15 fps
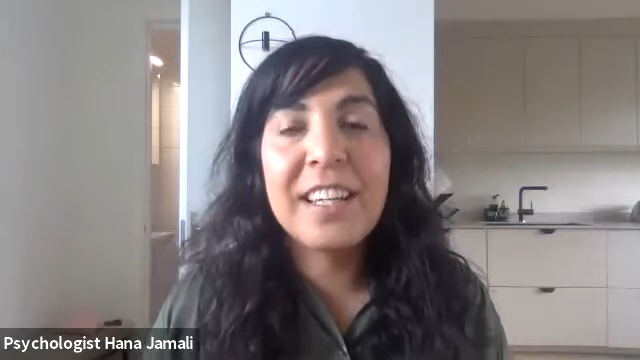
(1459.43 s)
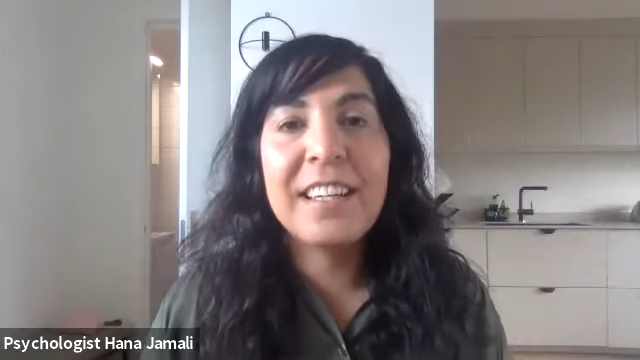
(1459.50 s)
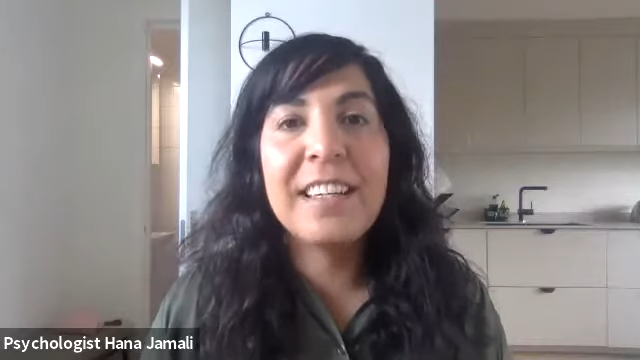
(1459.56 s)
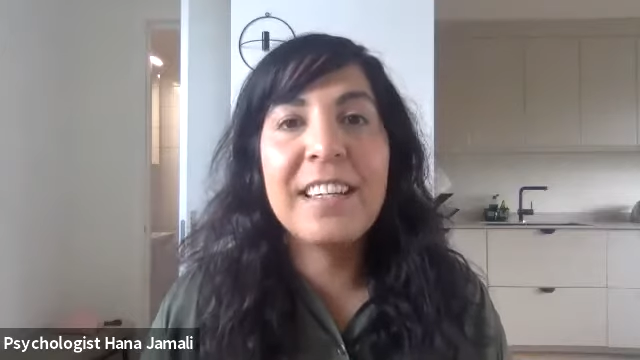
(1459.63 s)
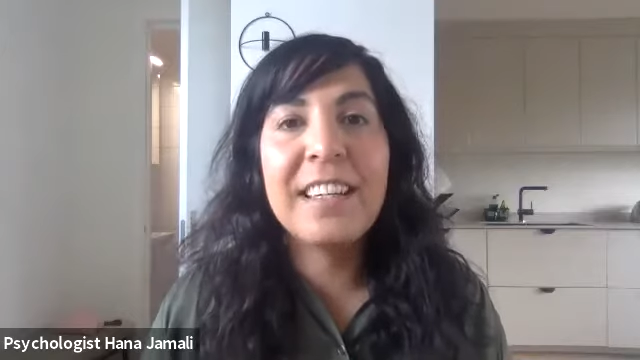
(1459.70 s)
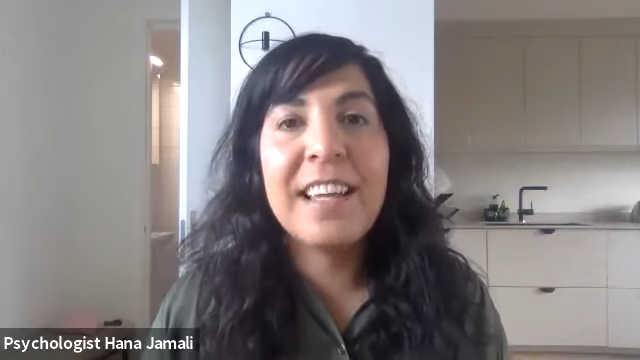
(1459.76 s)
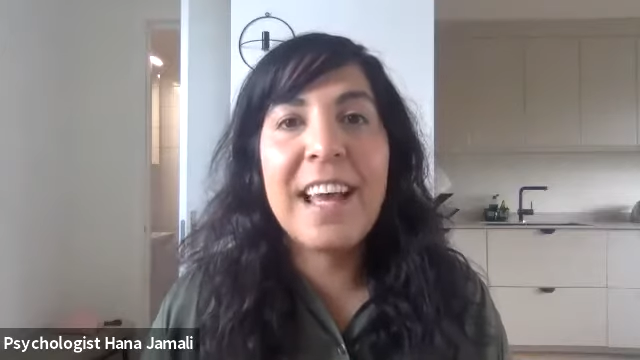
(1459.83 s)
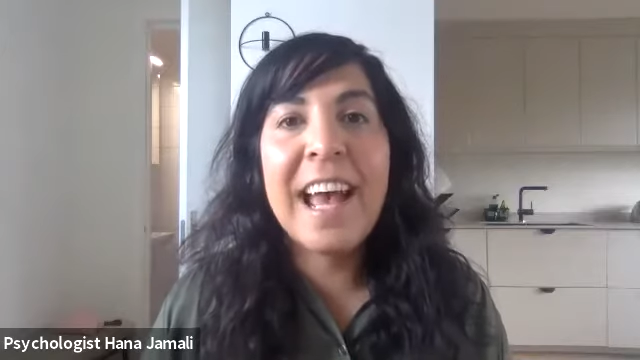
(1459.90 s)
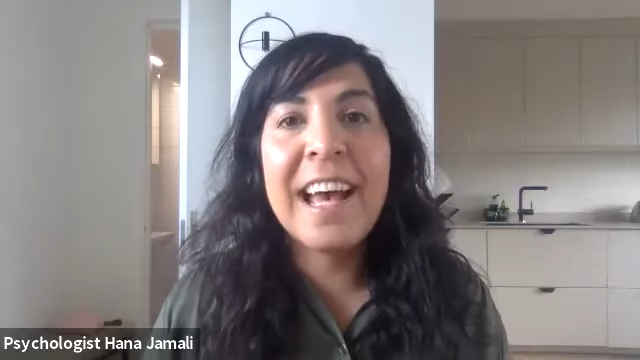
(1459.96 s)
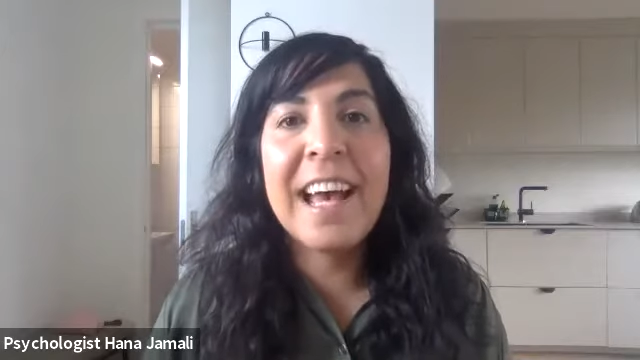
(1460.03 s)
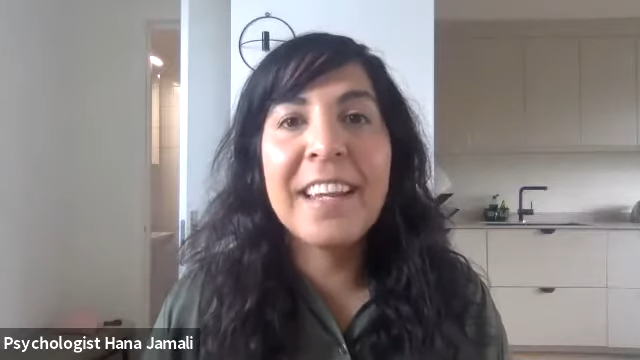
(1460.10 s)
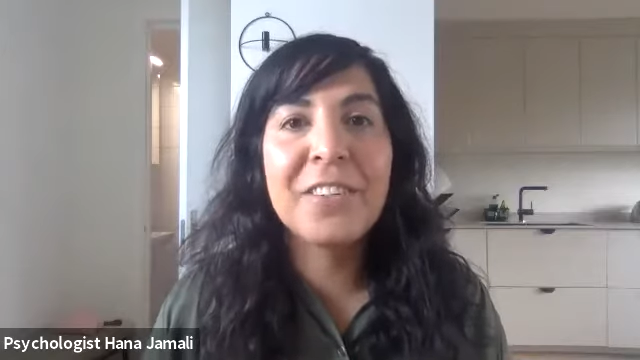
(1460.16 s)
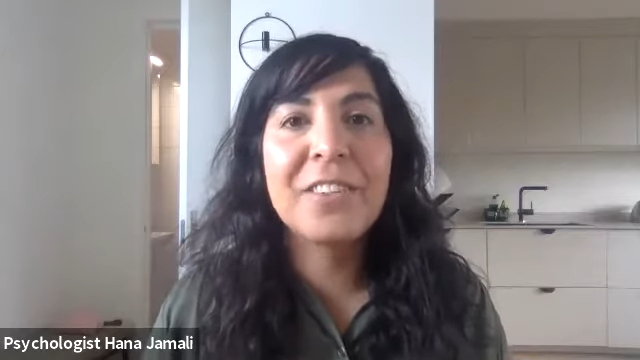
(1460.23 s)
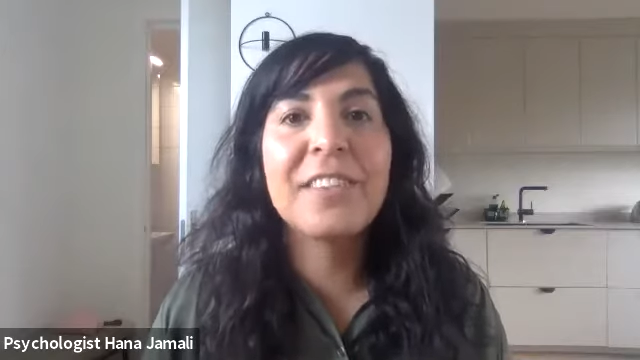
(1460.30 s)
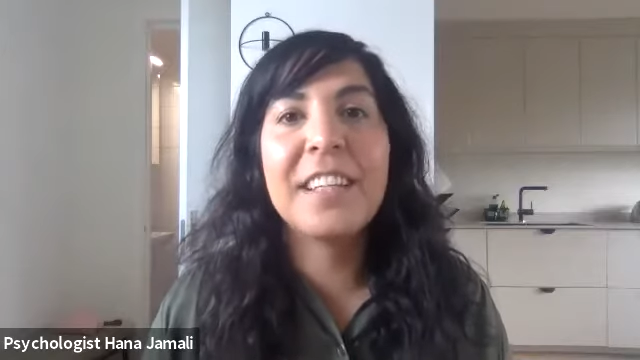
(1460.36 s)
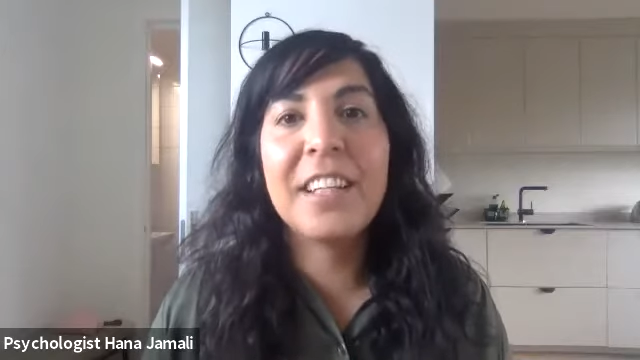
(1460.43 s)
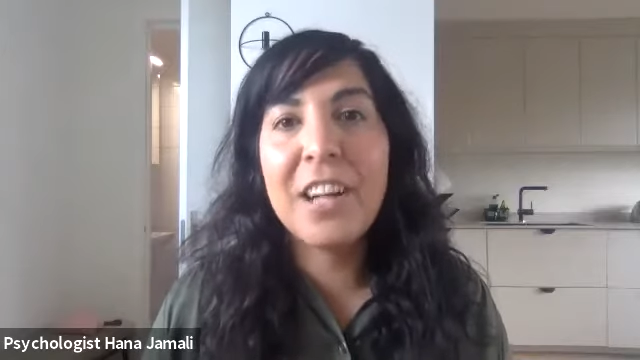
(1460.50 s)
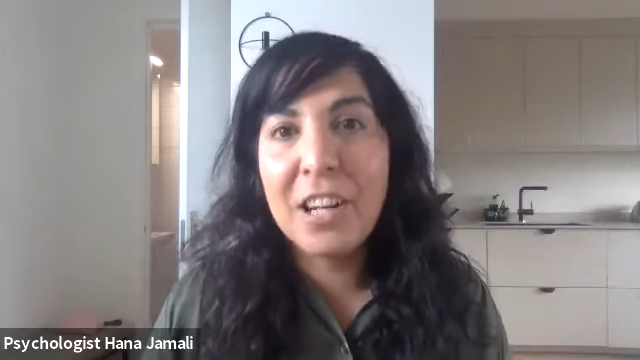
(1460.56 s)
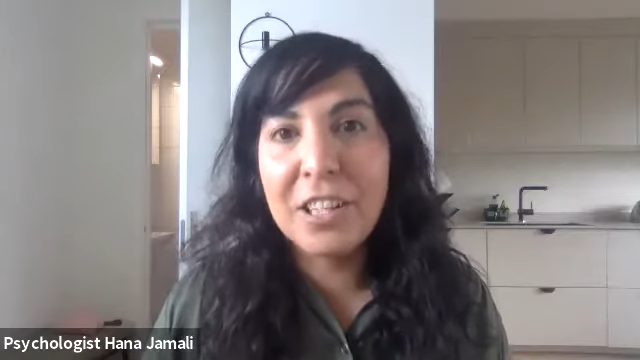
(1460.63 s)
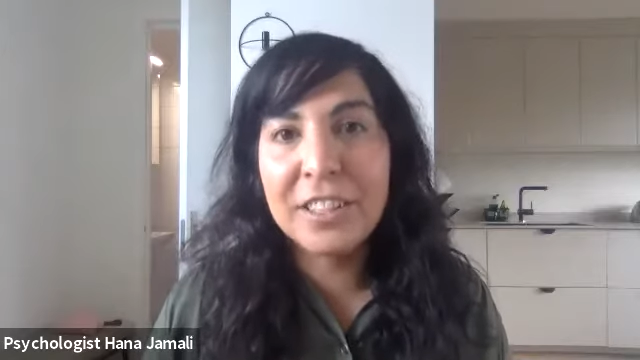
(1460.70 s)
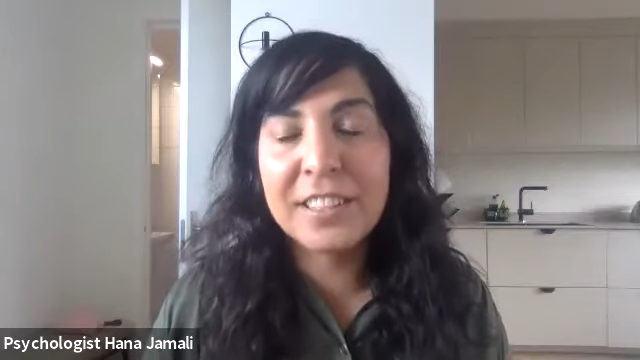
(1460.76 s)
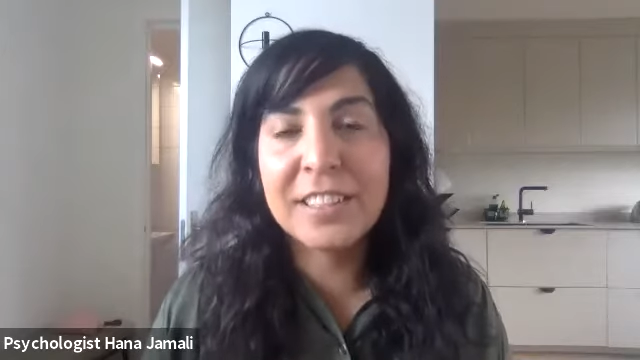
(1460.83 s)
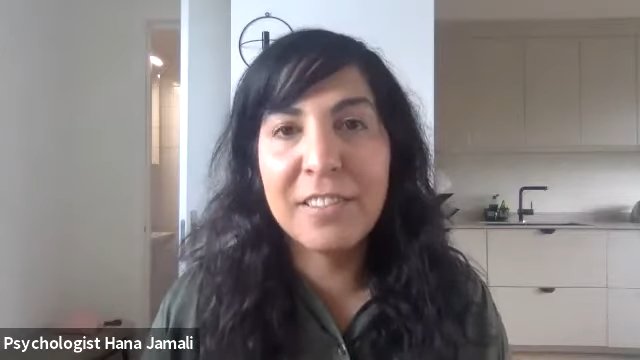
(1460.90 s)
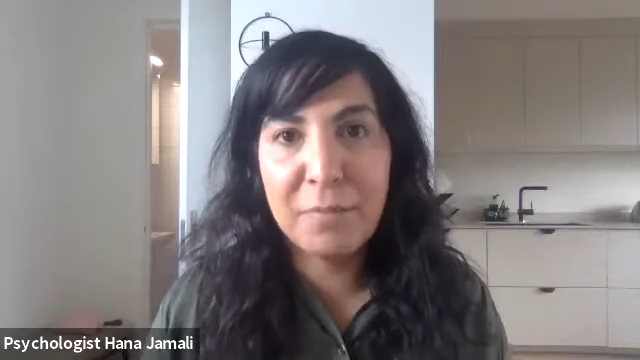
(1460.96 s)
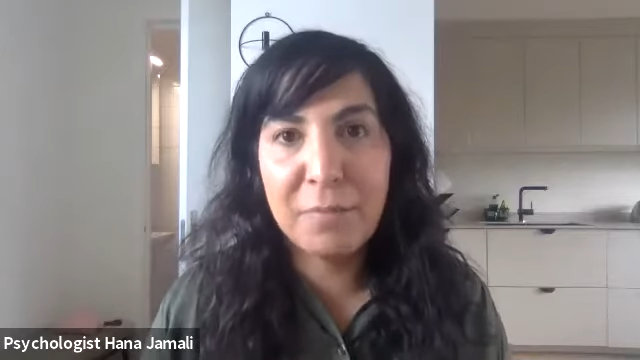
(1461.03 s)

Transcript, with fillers: and handle the cost